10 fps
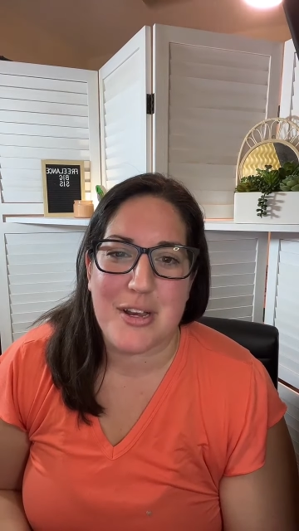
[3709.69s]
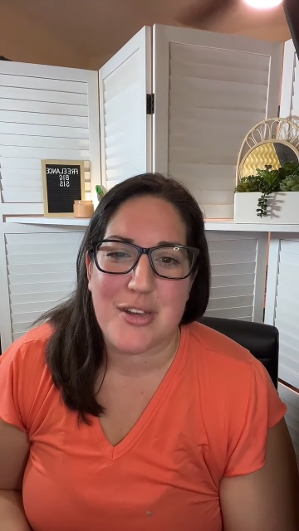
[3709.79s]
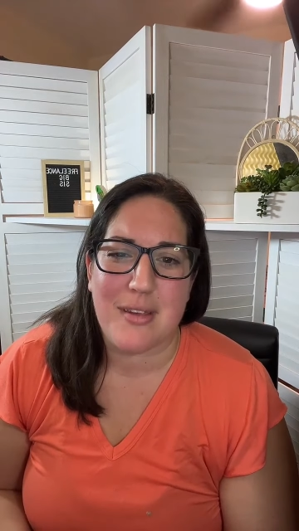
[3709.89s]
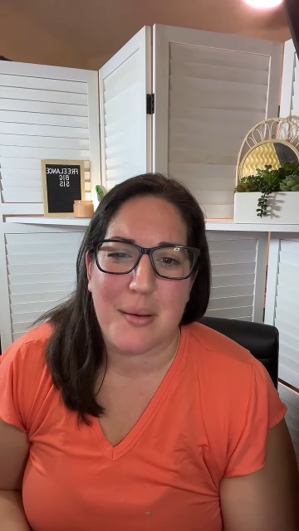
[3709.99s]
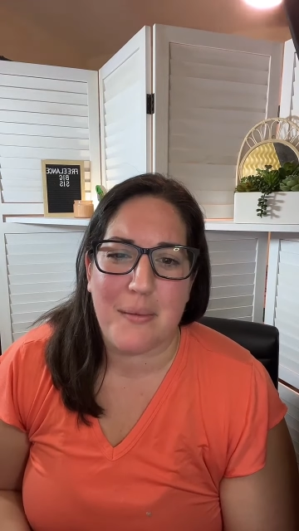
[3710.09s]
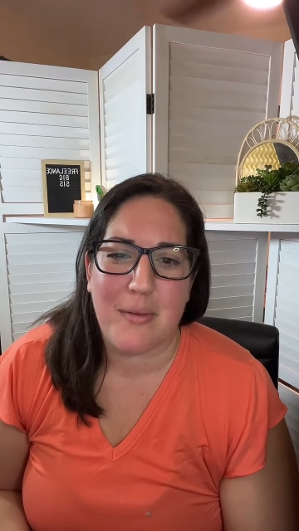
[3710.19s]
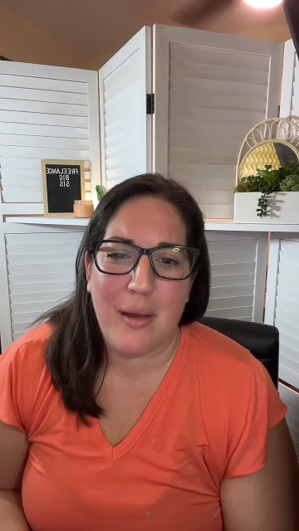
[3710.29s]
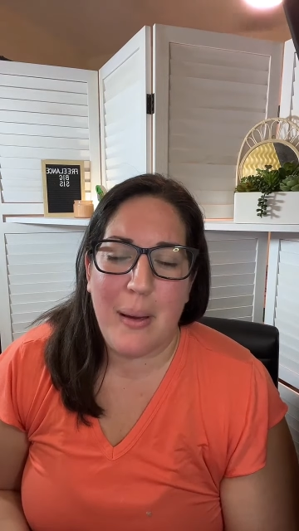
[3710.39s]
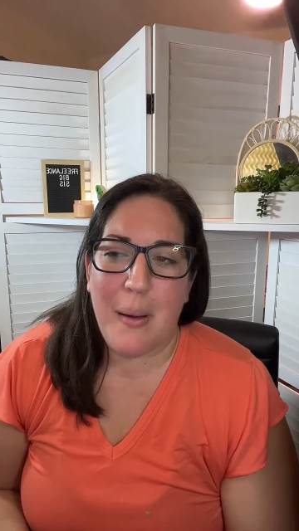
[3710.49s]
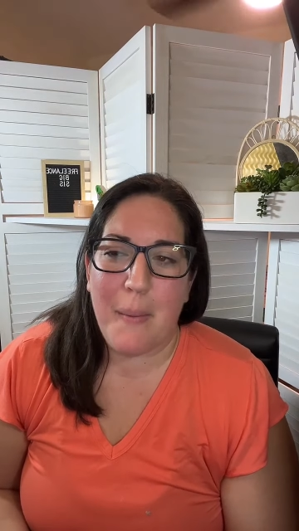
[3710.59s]
And she's like,
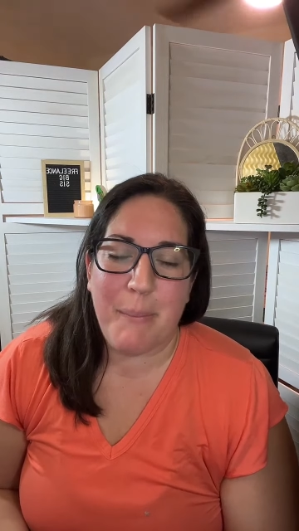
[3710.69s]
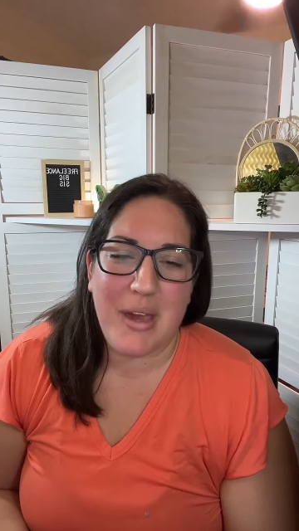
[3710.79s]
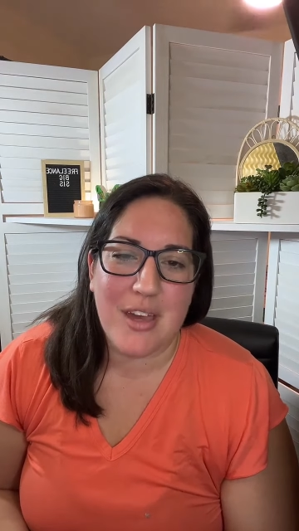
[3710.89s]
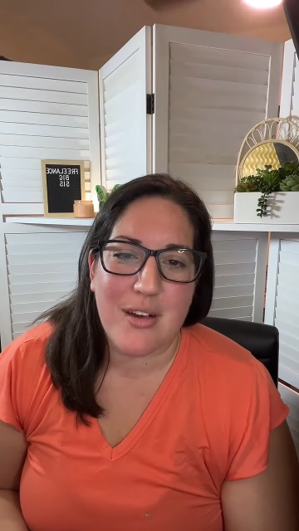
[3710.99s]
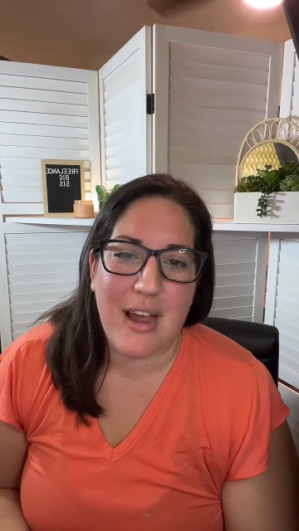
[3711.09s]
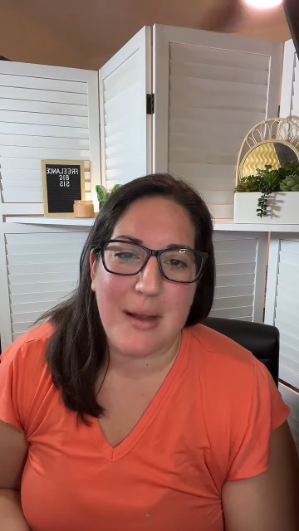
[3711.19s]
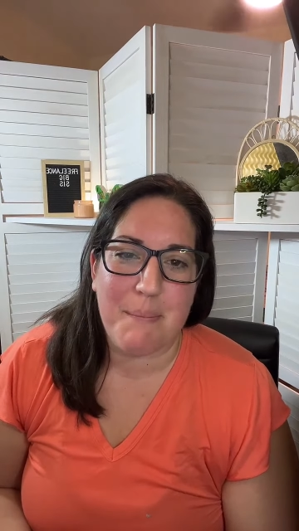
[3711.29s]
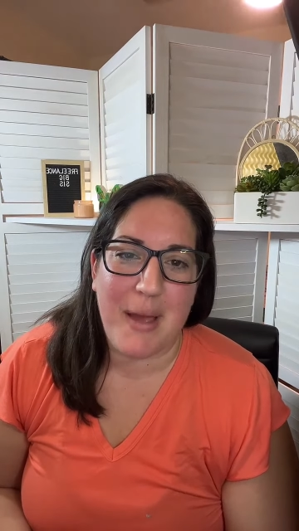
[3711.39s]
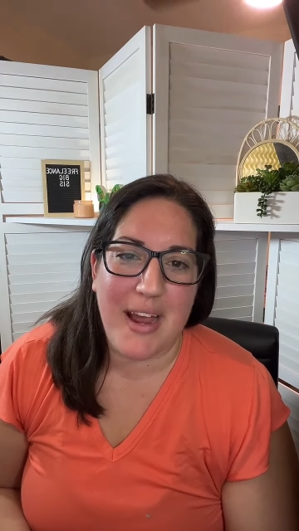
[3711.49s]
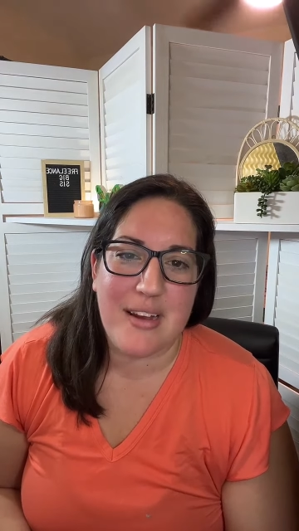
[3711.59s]
B, you're
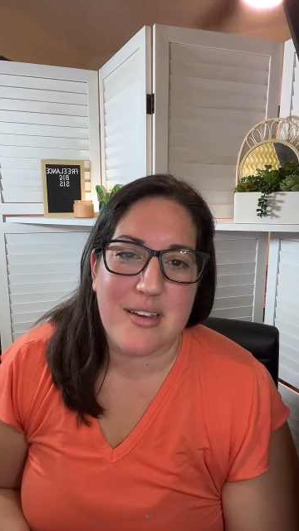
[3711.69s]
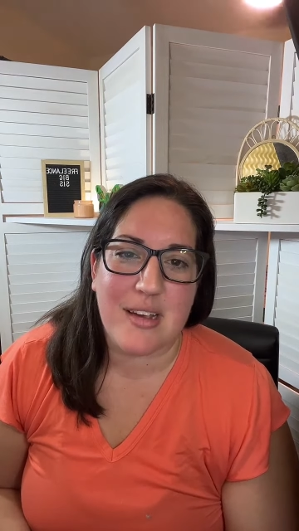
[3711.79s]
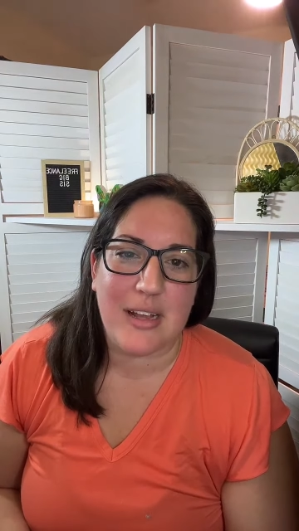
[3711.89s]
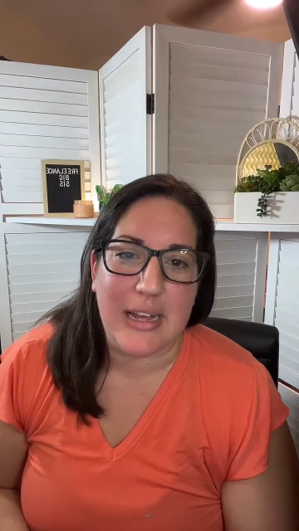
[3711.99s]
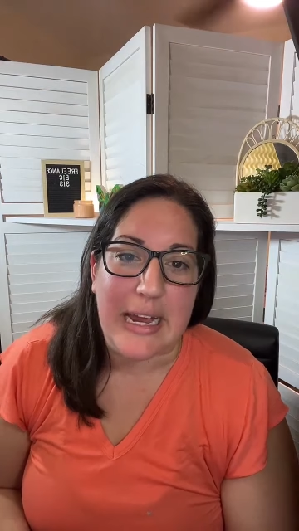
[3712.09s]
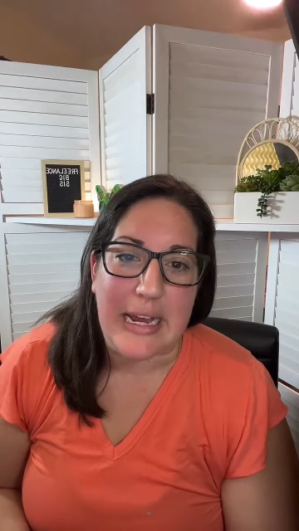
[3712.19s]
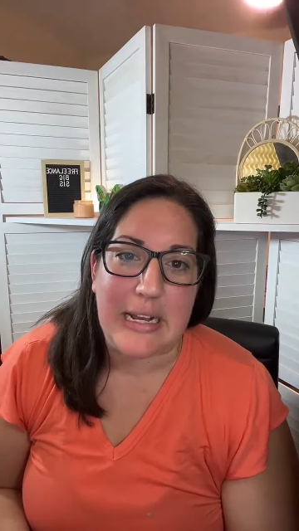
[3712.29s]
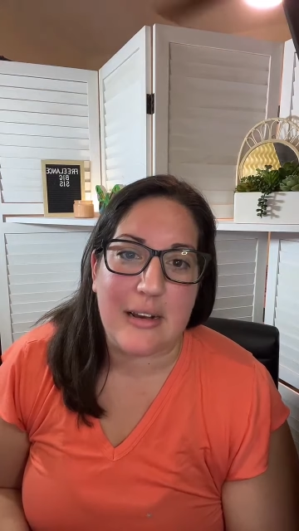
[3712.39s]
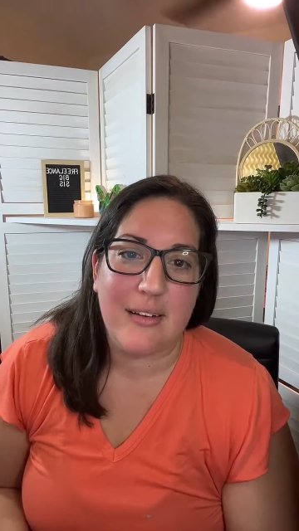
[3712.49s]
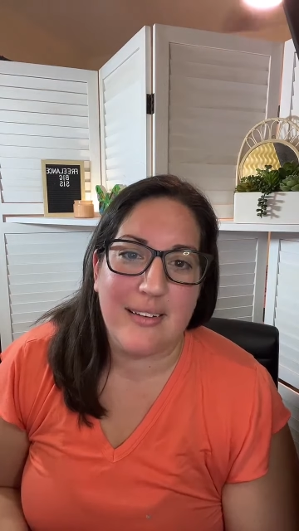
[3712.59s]
getting paid to
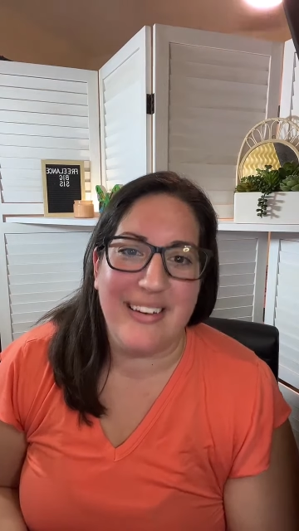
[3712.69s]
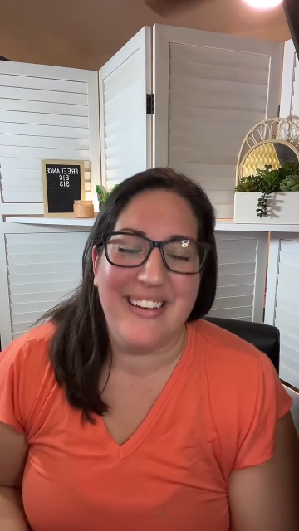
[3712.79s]
clean.